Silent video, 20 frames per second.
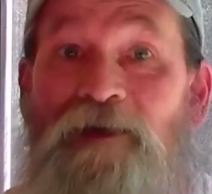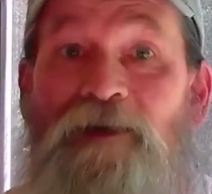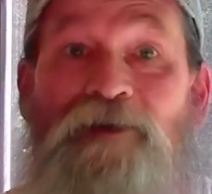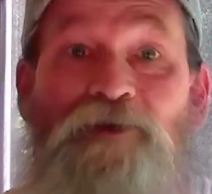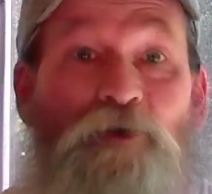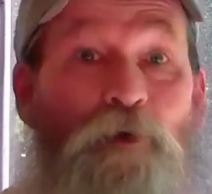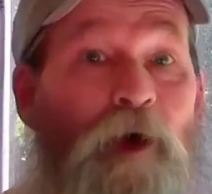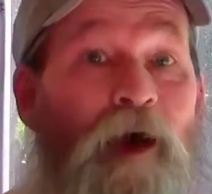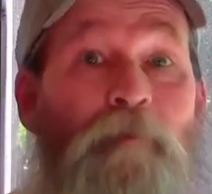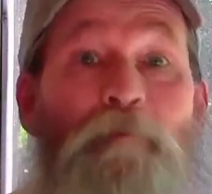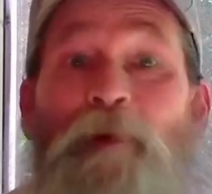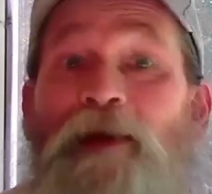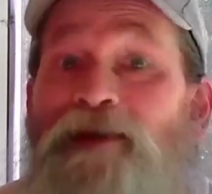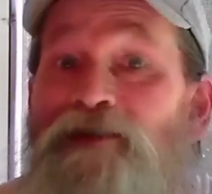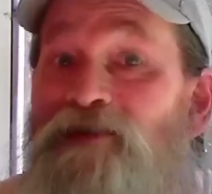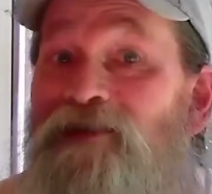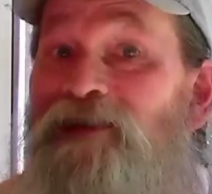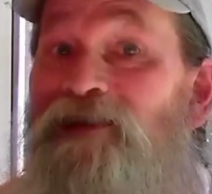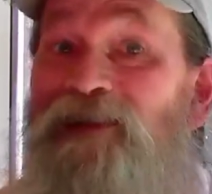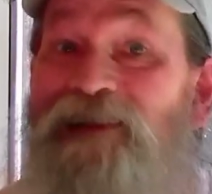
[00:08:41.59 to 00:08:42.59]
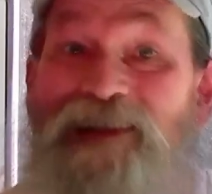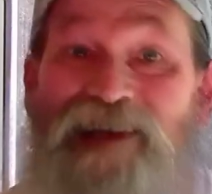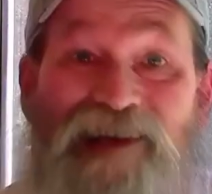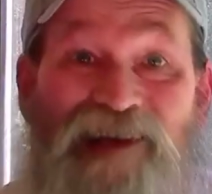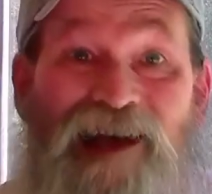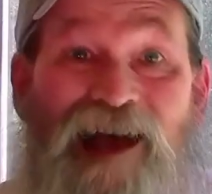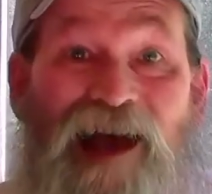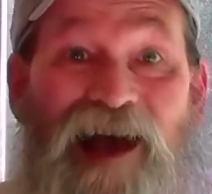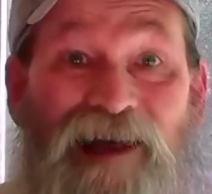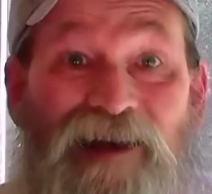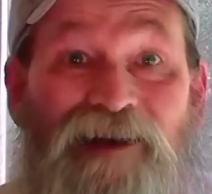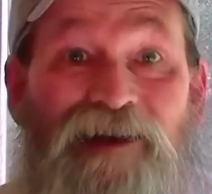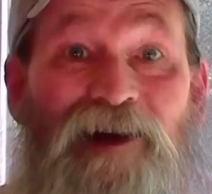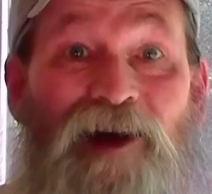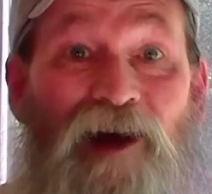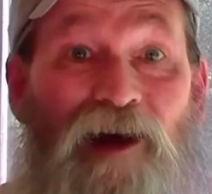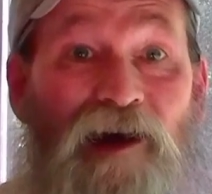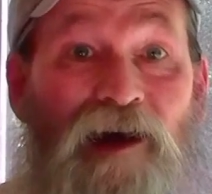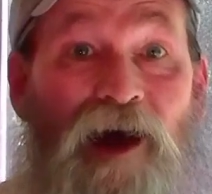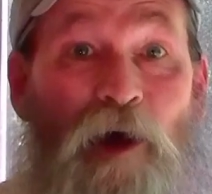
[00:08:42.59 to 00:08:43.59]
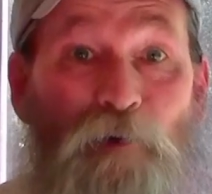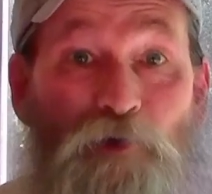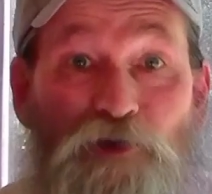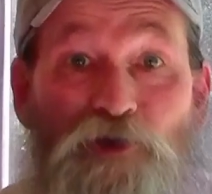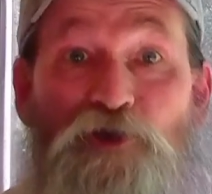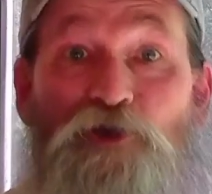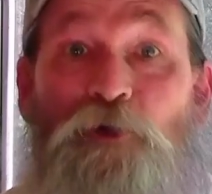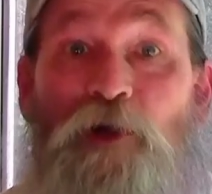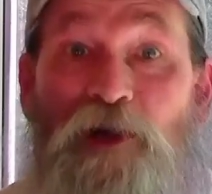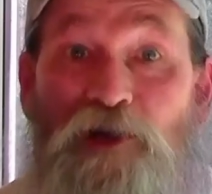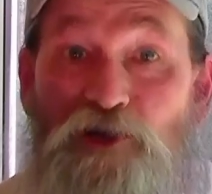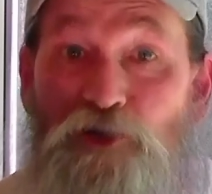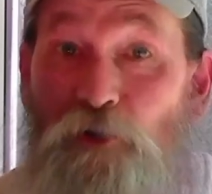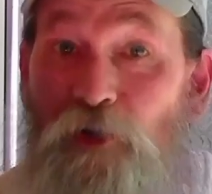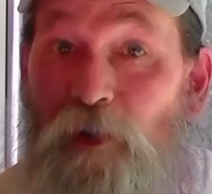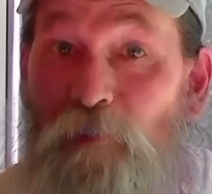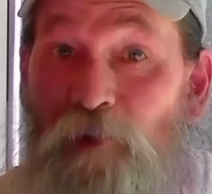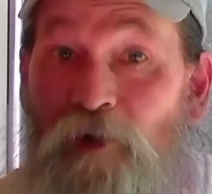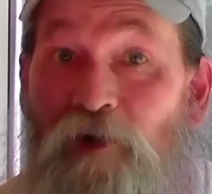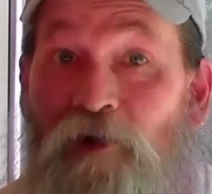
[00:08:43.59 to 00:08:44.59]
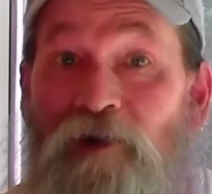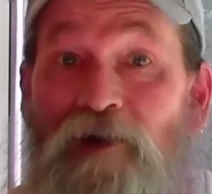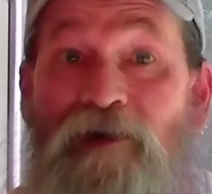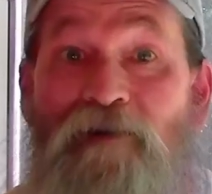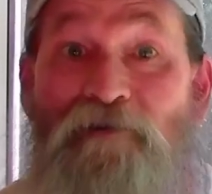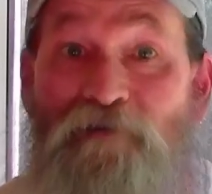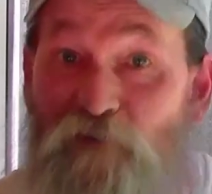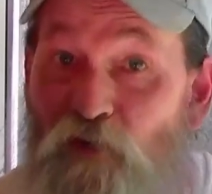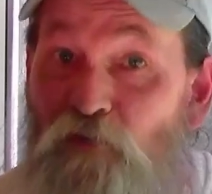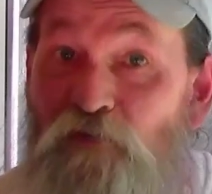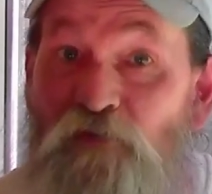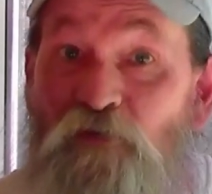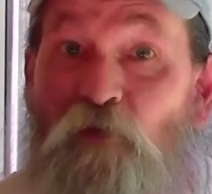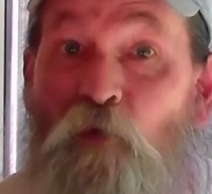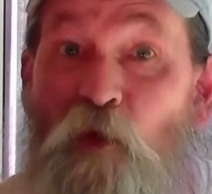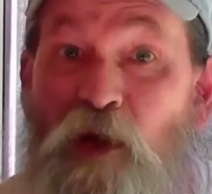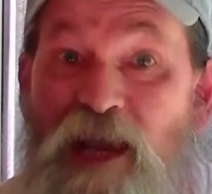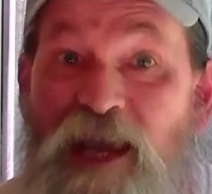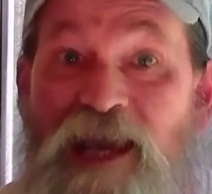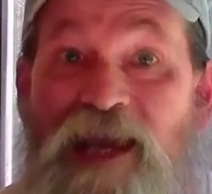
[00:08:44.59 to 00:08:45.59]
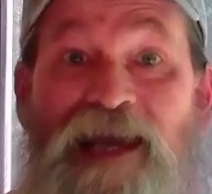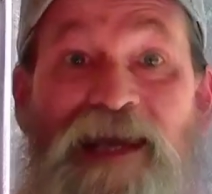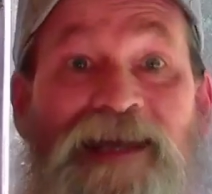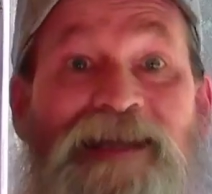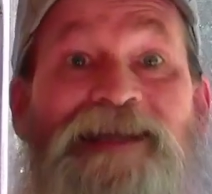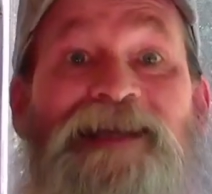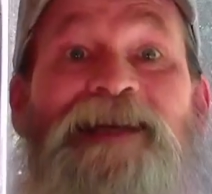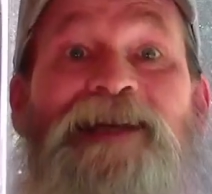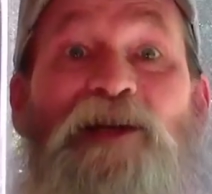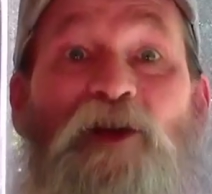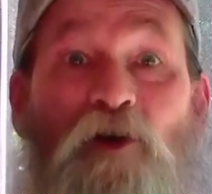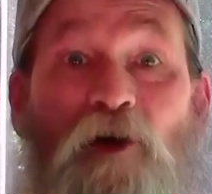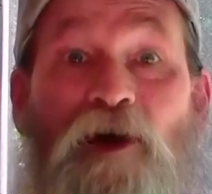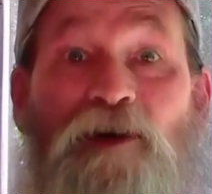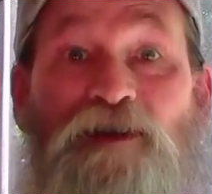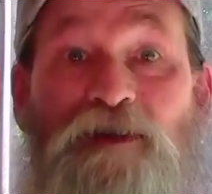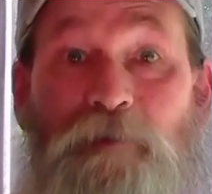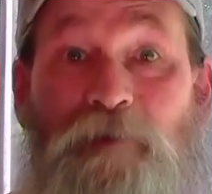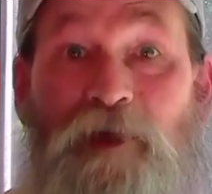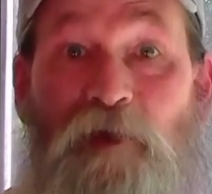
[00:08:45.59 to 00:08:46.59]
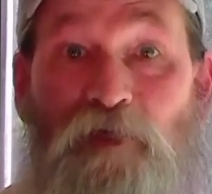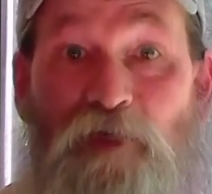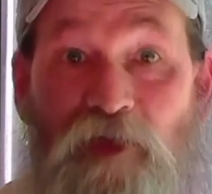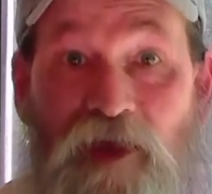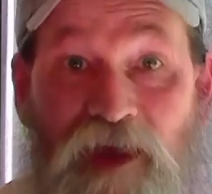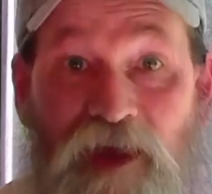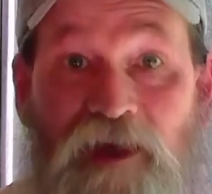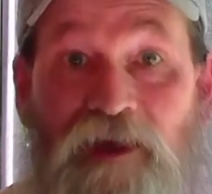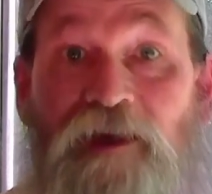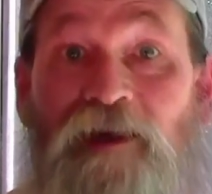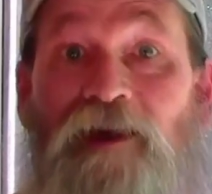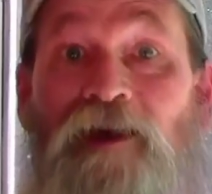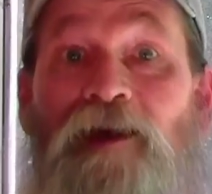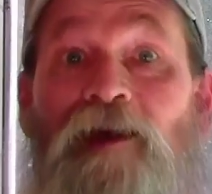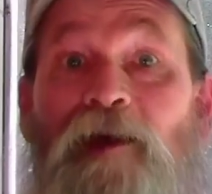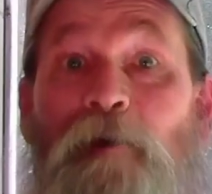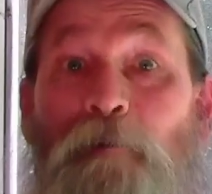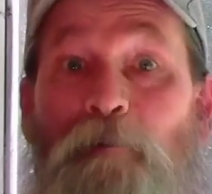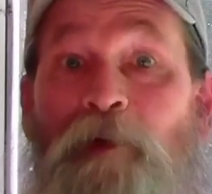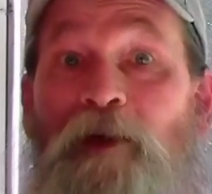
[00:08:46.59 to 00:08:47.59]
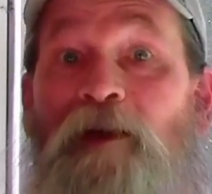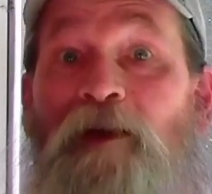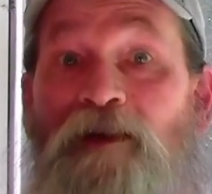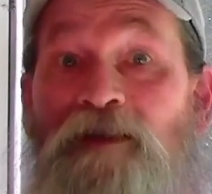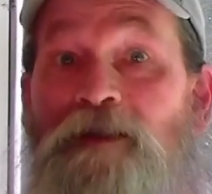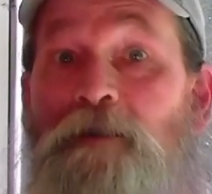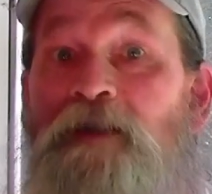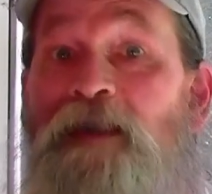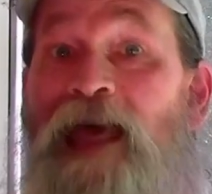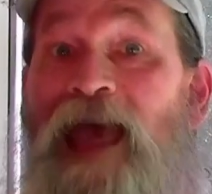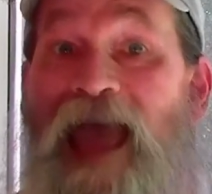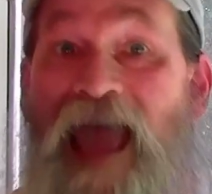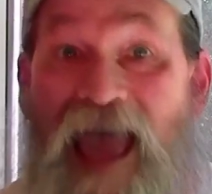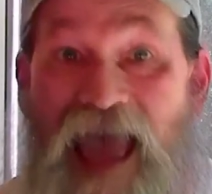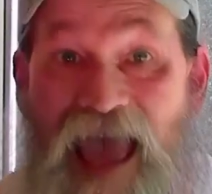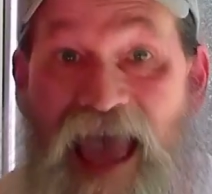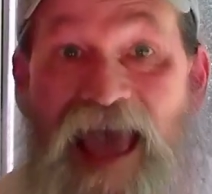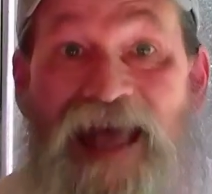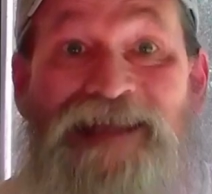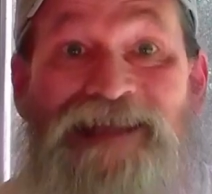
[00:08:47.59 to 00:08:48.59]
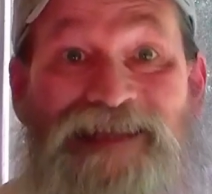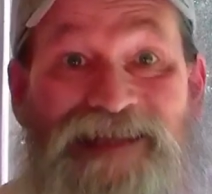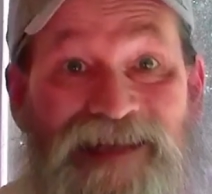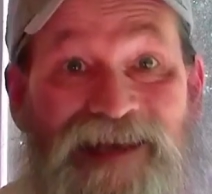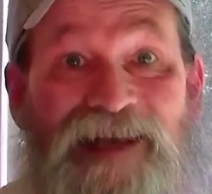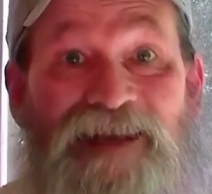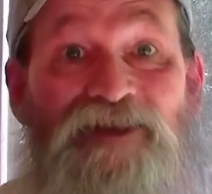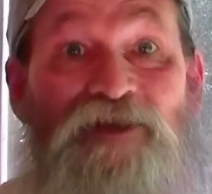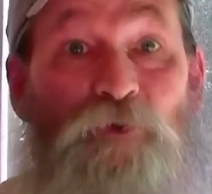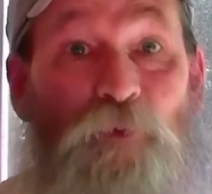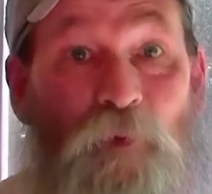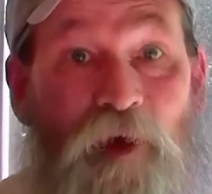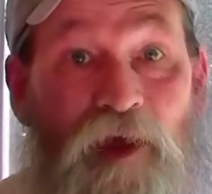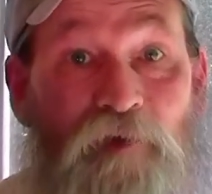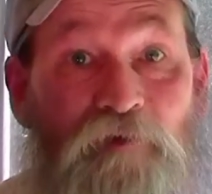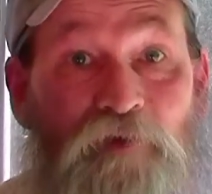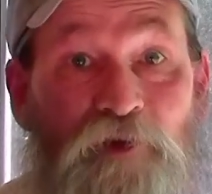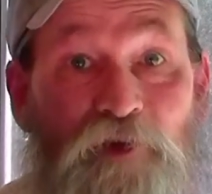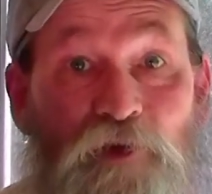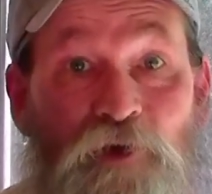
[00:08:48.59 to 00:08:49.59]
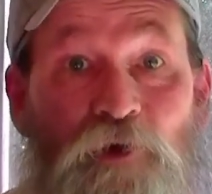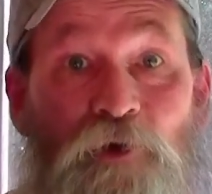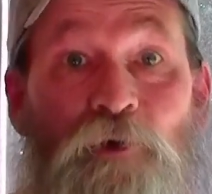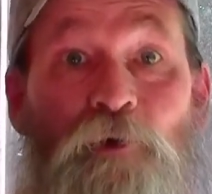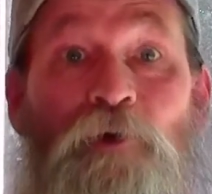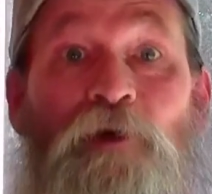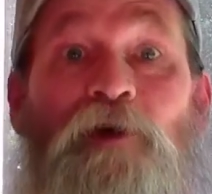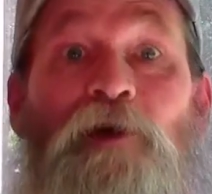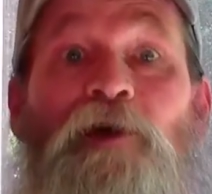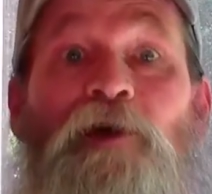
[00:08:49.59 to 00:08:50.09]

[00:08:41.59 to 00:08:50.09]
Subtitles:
So I basically got our string trimmer for free. It didn't cost me a thing, because the AdSense revenue